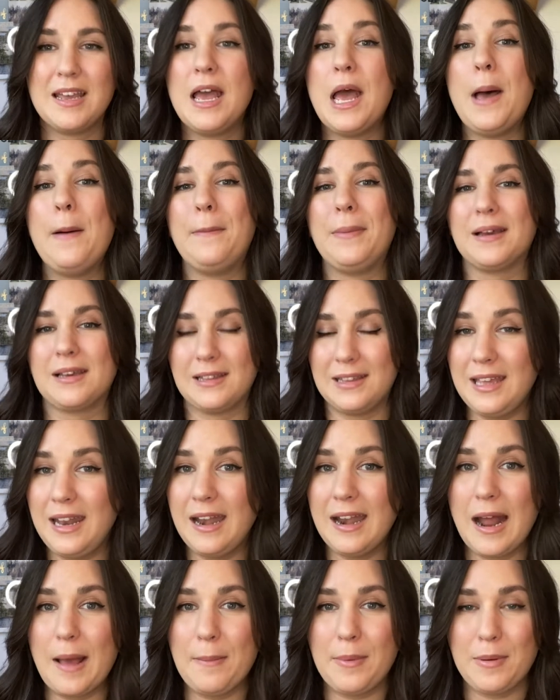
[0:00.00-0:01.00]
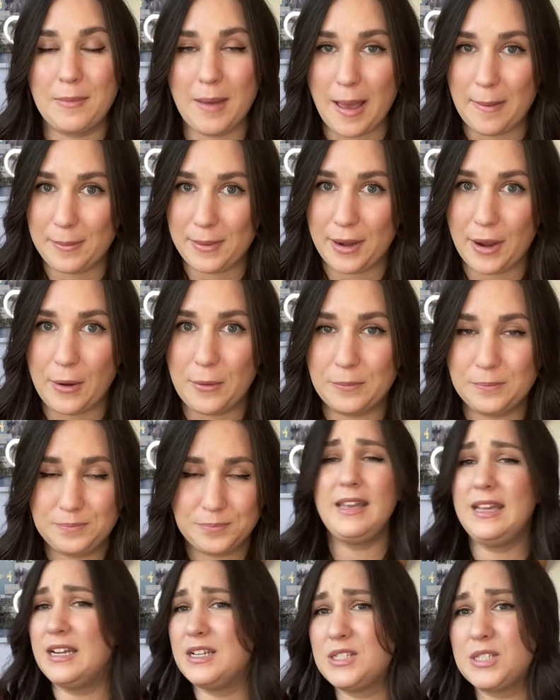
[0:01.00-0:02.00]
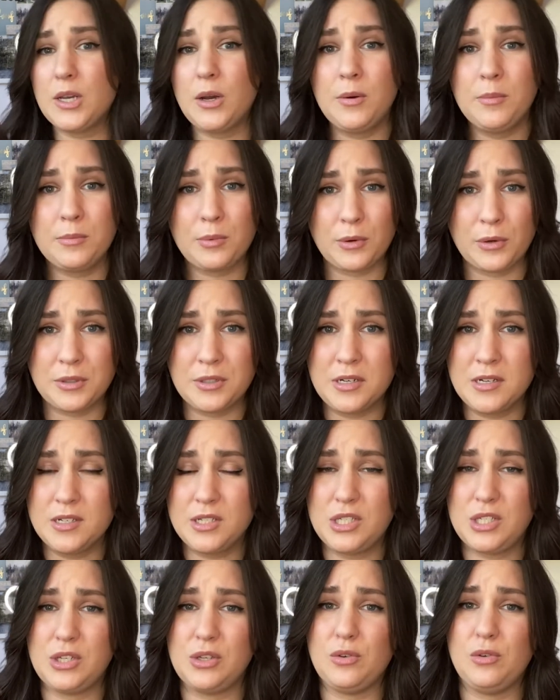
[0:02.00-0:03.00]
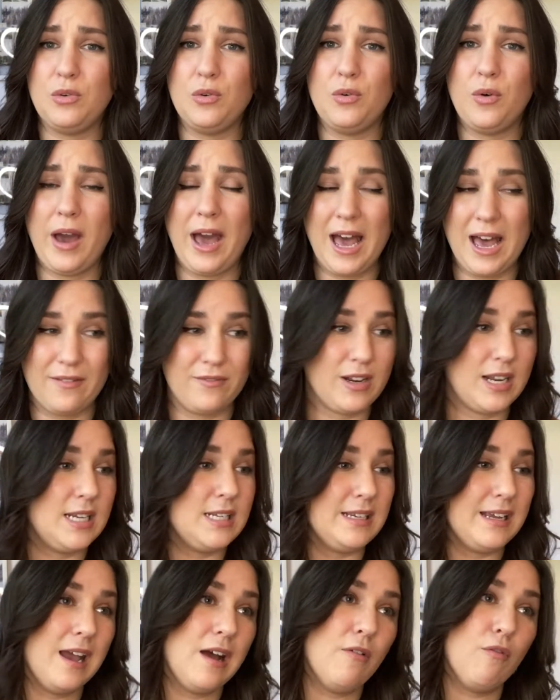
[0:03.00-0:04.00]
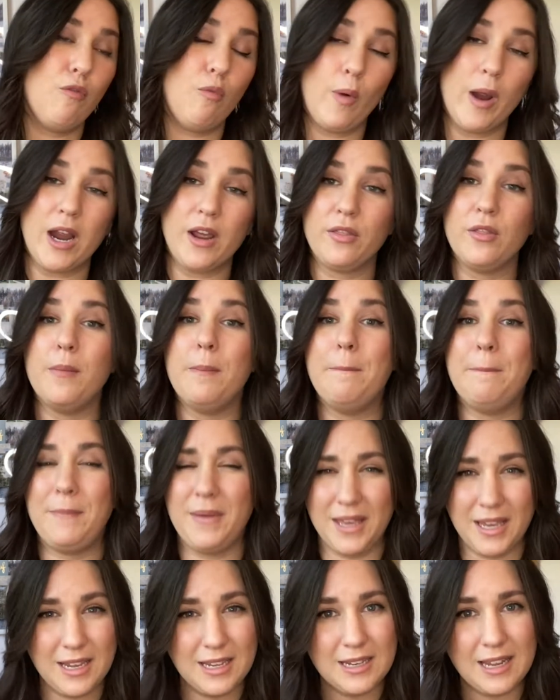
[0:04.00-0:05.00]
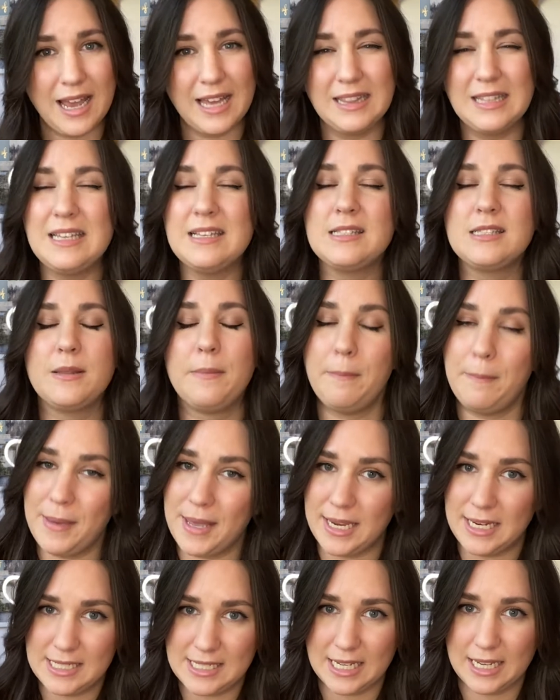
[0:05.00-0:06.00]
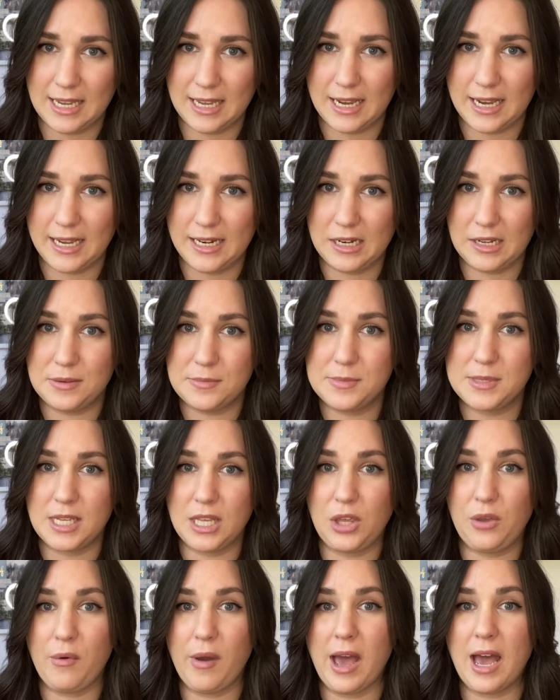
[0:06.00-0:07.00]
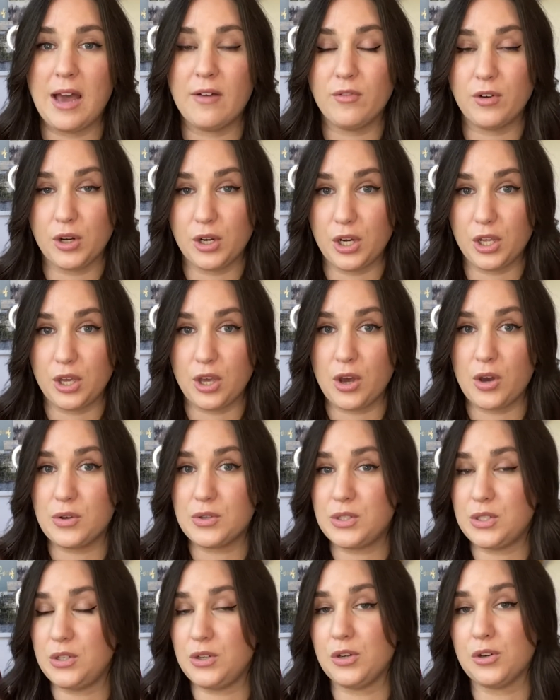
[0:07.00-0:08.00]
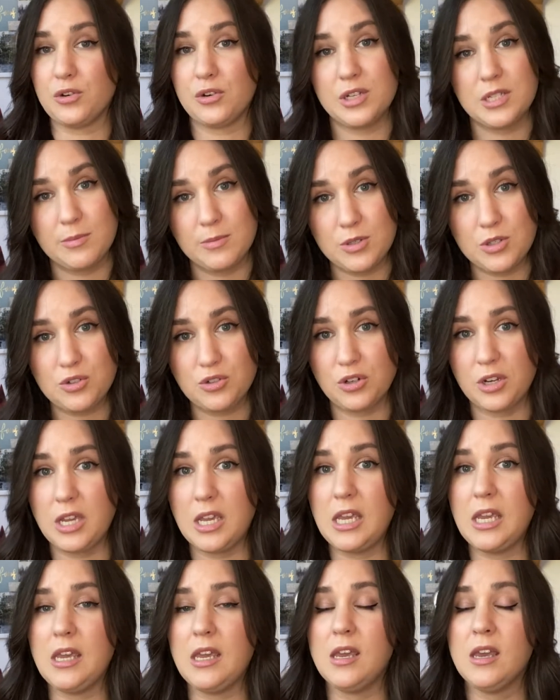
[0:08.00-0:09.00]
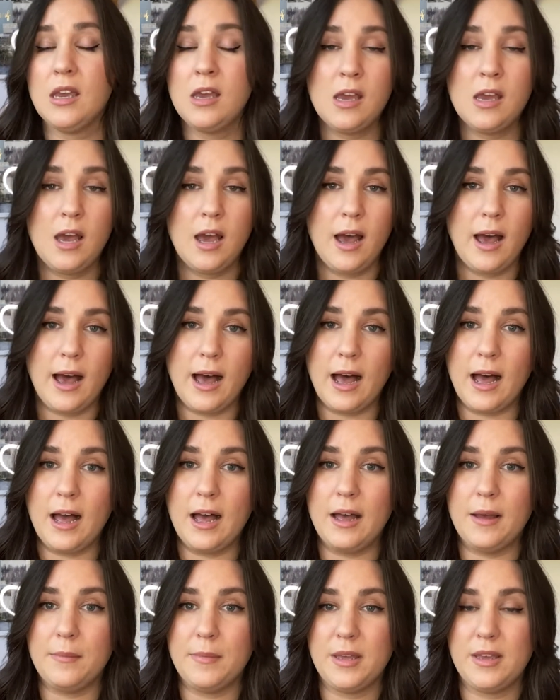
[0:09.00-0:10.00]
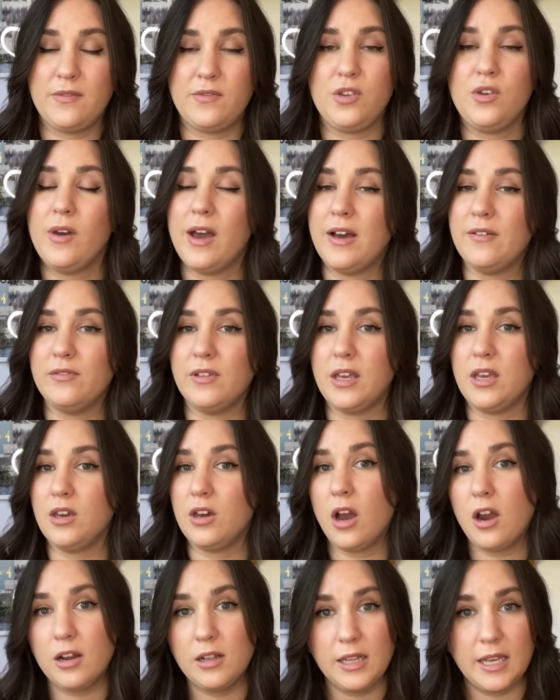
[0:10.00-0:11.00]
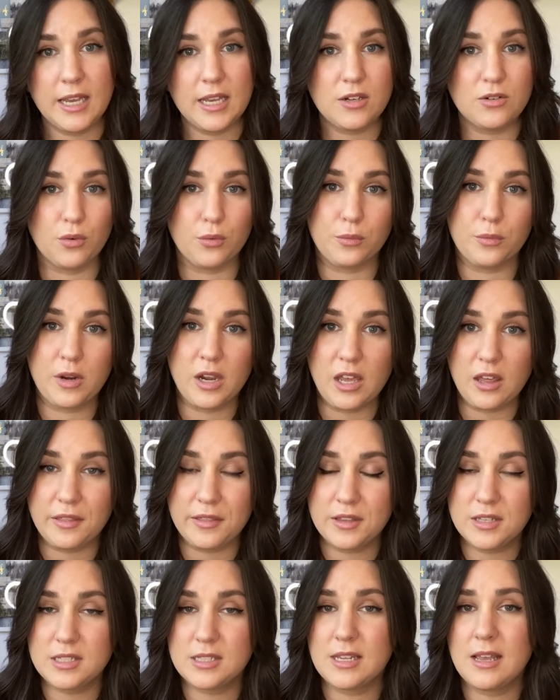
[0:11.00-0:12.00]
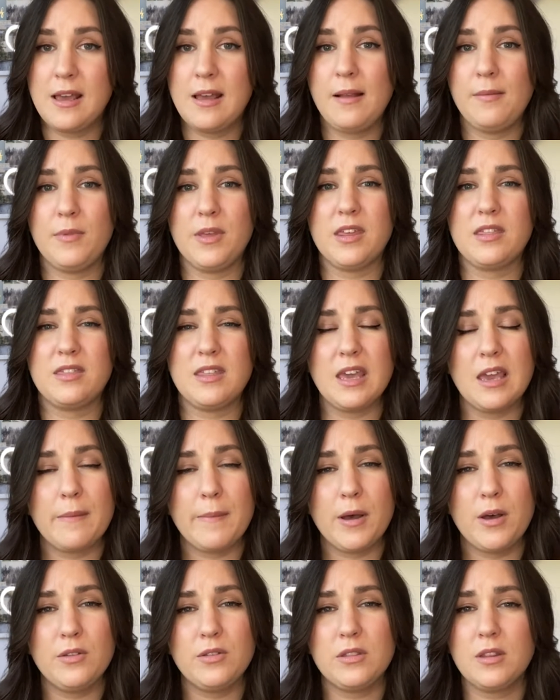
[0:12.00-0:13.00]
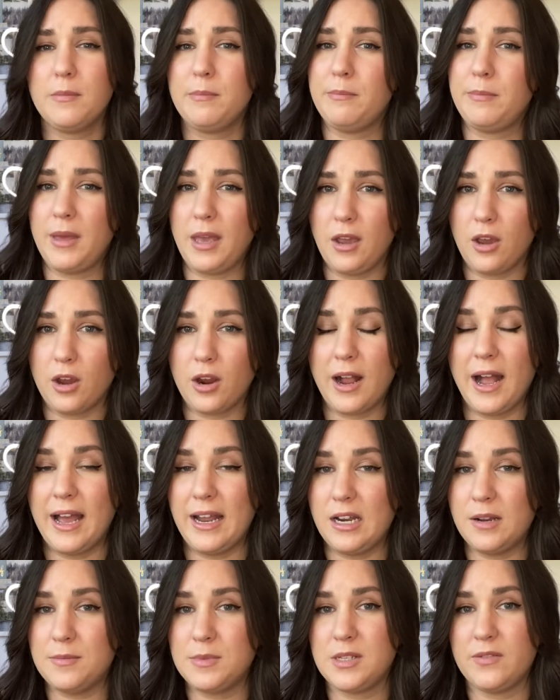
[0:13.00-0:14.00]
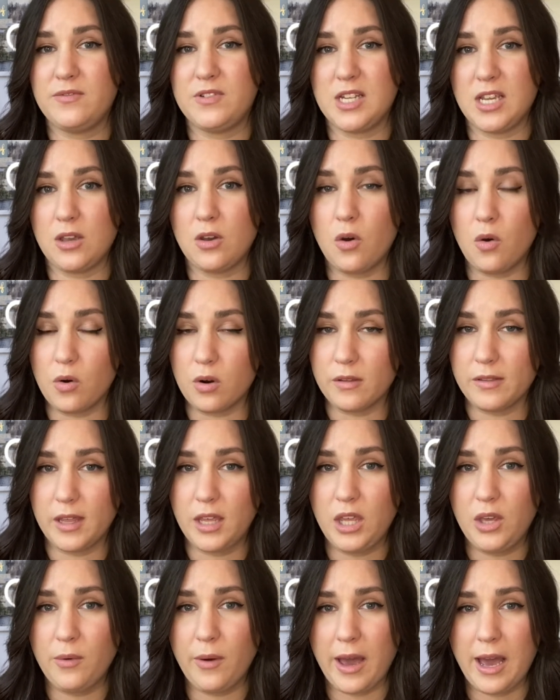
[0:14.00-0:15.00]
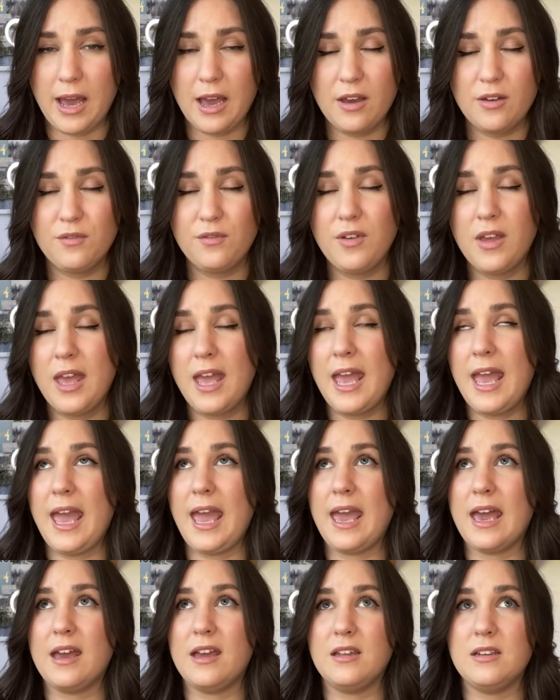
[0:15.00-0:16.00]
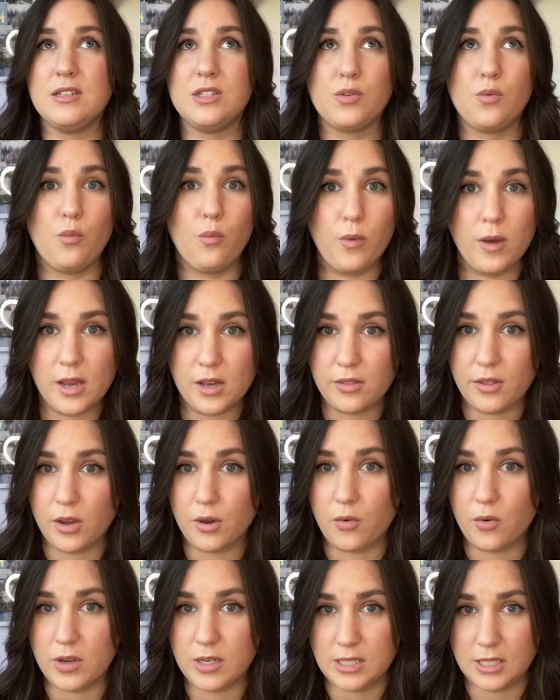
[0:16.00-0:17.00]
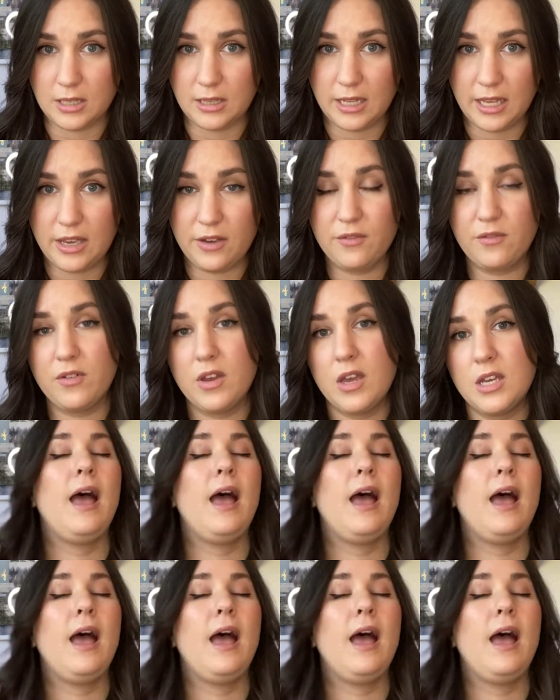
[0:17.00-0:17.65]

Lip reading: But clean it up and map it out. It is so important to have an idea of where at least the big ticket items that you have are gonna go. So your Christmas tree, if you have like garland or wreaths, think about the bigger items of decor that you have and where they're going to live.